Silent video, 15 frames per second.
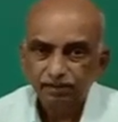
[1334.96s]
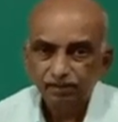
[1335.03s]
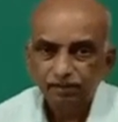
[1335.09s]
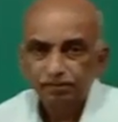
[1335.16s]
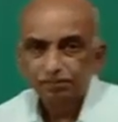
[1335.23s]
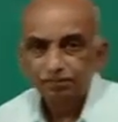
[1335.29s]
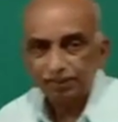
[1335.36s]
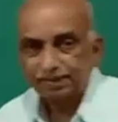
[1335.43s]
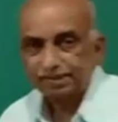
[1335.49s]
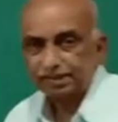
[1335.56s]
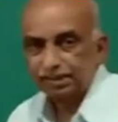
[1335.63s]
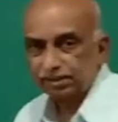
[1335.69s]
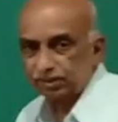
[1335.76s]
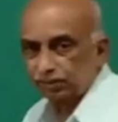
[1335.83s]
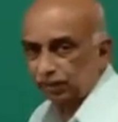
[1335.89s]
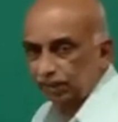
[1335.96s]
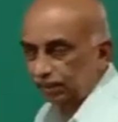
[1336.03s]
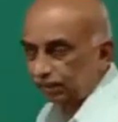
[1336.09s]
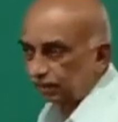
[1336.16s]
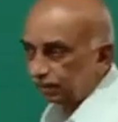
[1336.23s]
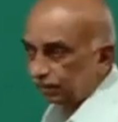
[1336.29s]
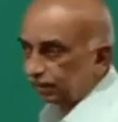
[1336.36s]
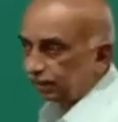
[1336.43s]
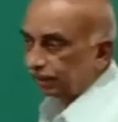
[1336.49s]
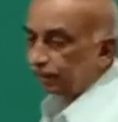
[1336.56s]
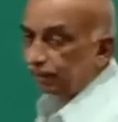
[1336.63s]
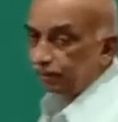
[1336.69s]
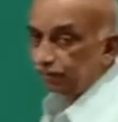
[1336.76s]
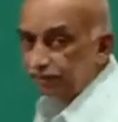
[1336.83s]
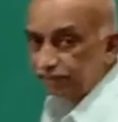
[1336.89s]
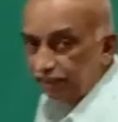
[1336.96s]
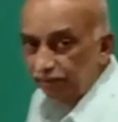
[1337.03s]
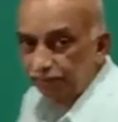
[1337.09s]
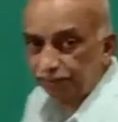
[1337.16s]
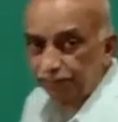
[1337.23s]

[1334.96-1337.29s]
means actually the division of the